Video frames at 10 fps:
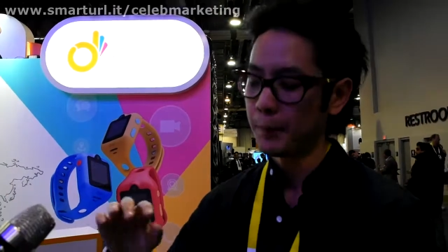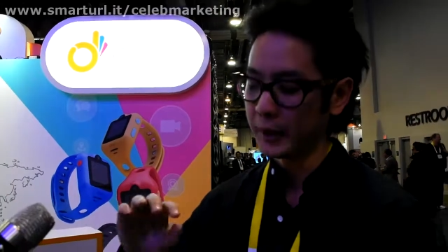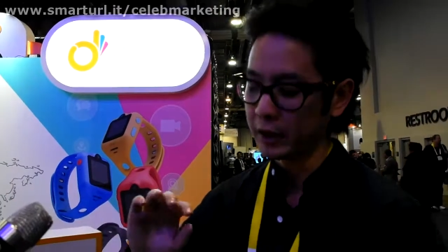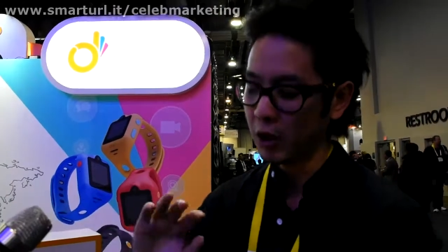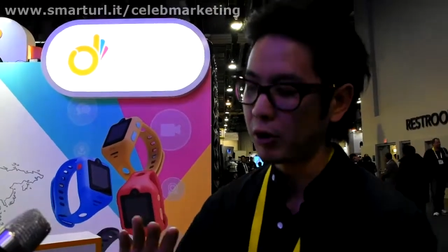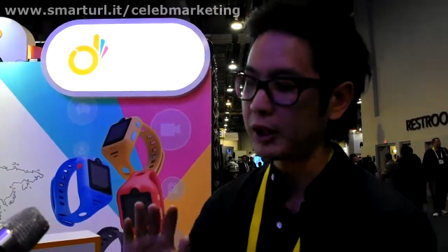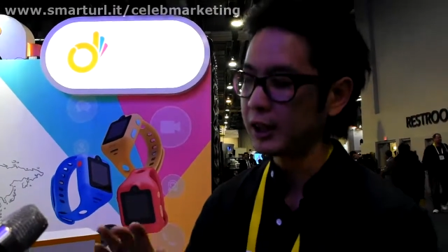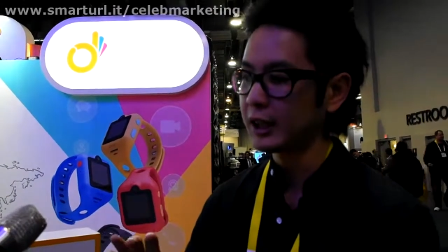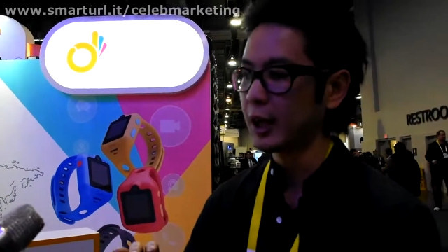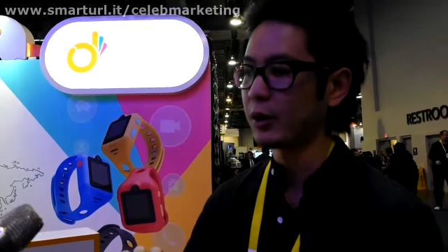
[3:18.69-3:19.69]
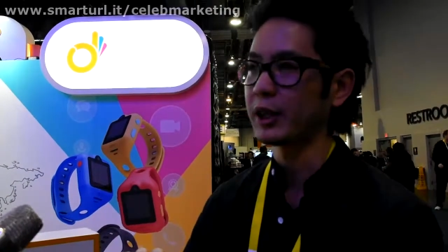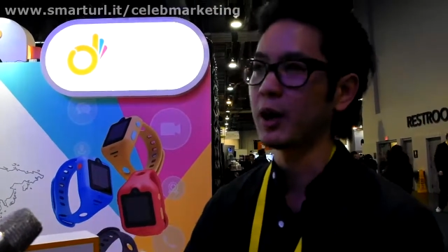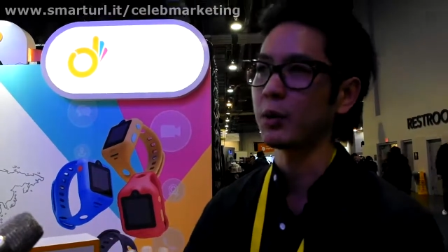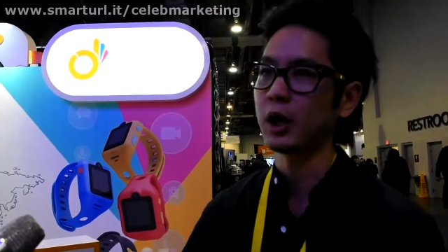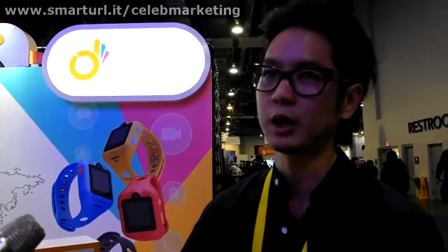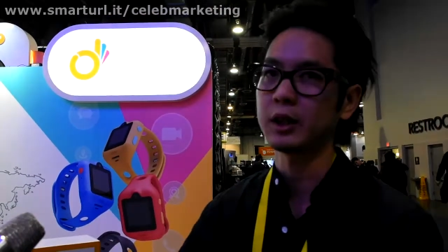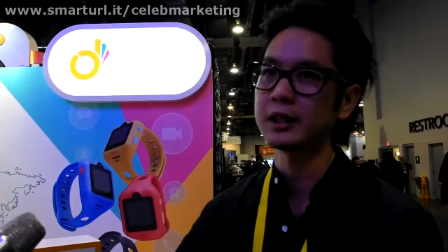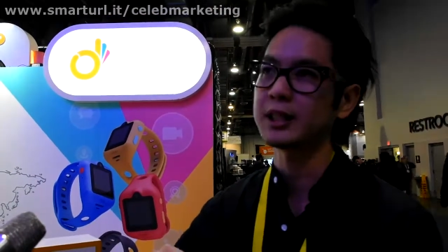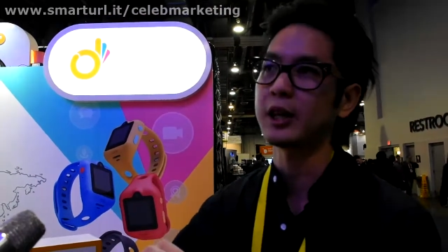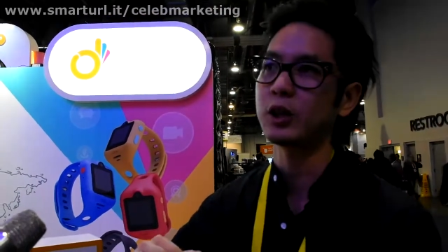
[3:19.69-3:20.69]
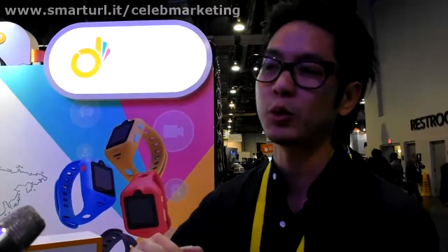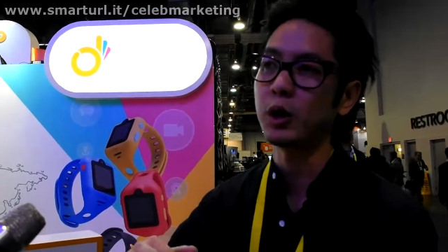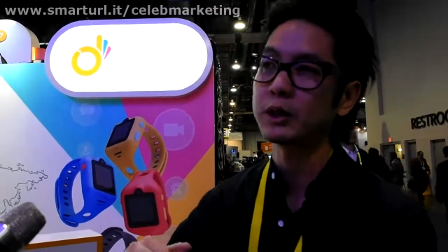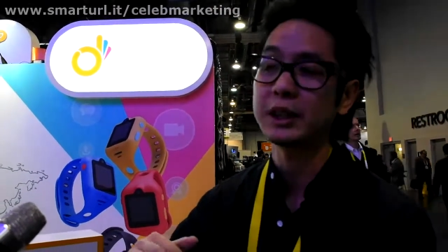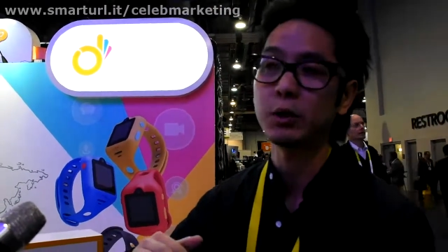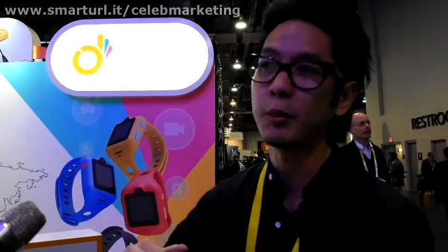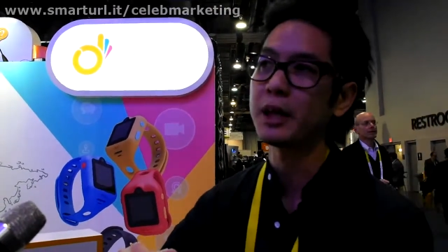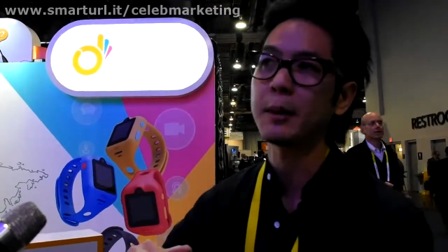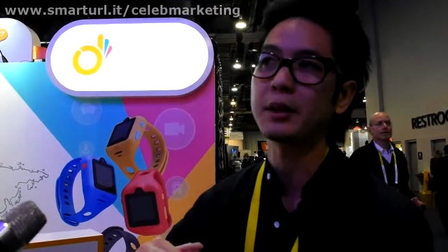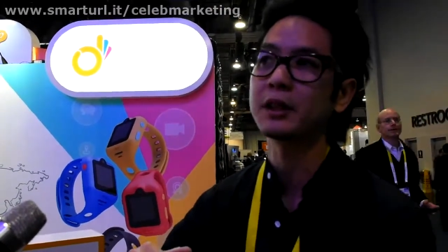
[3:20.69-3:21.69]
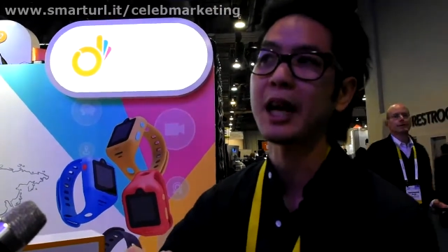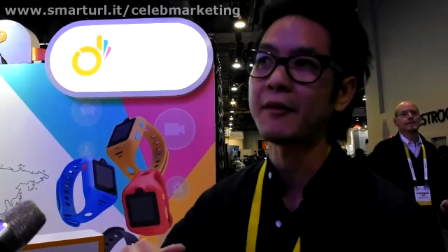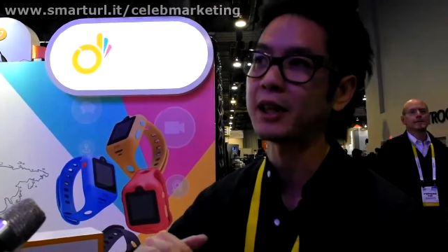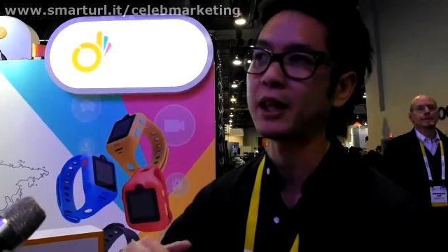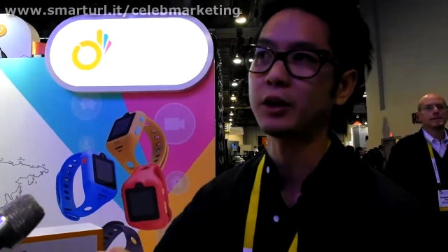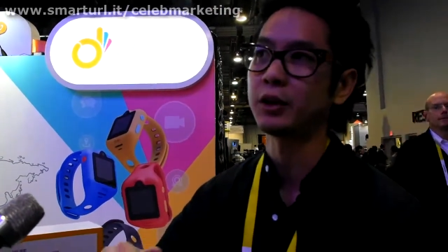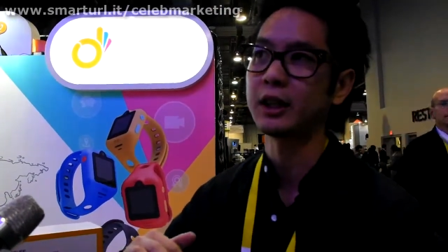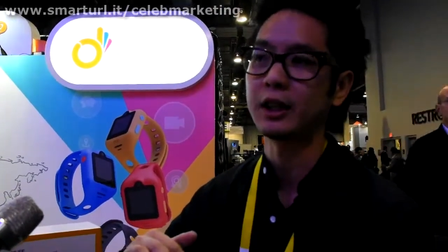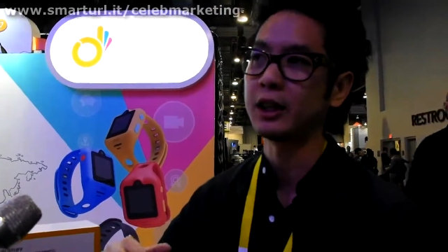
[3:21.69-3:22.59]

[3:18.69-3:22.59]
But the only thing that will not work is that he won't be able to navigate through